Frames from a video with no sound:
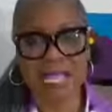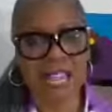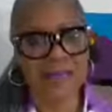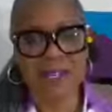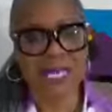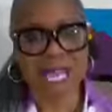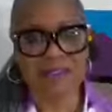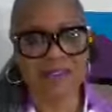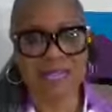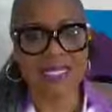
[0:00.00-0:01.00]
Every
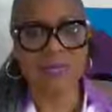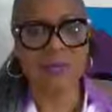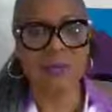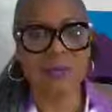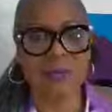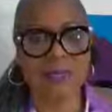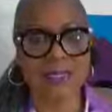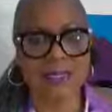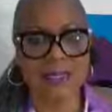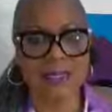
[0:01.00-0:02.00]
life has a blueprint.